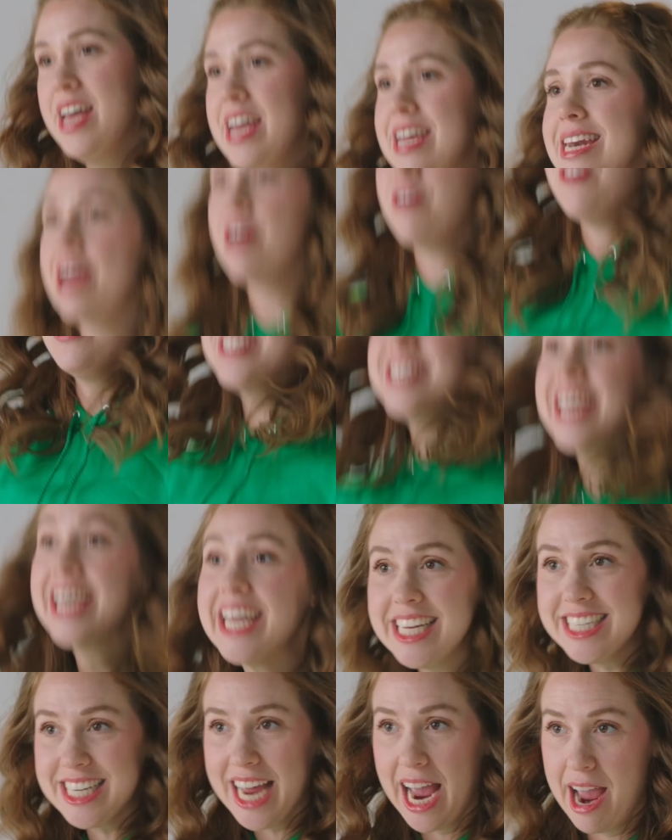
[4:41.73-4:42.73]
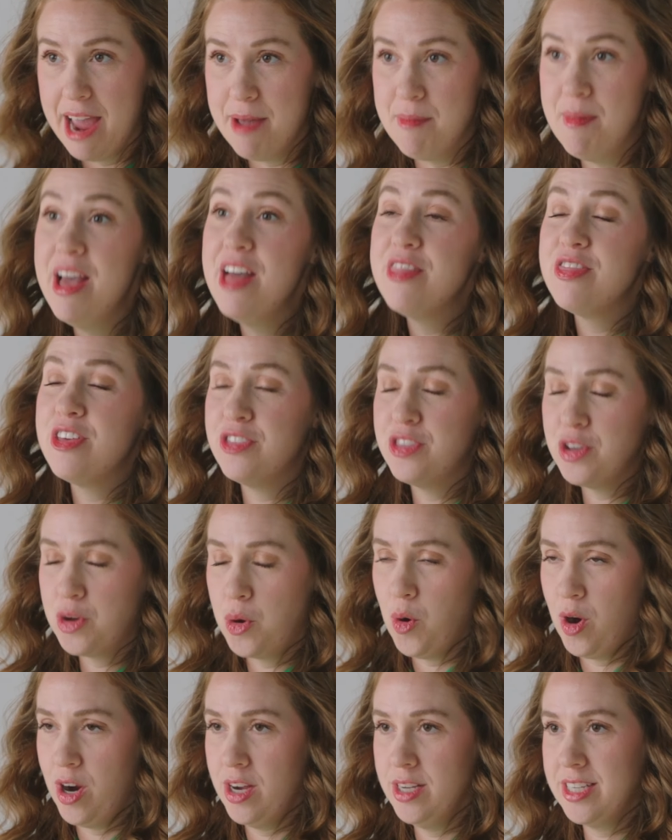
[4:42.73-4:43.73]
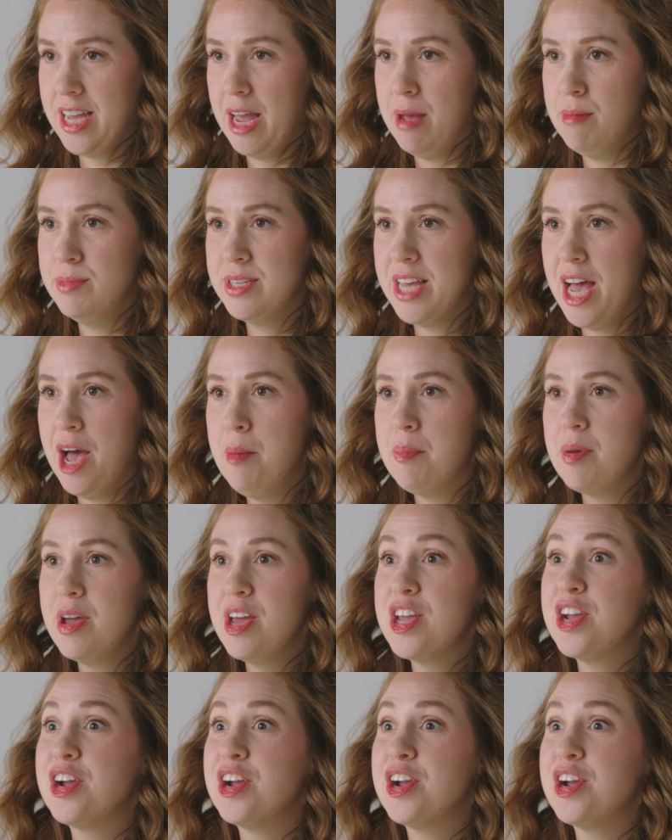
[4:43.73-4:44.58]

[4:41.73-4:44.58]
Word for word: Now, the second time that the chorus comes up,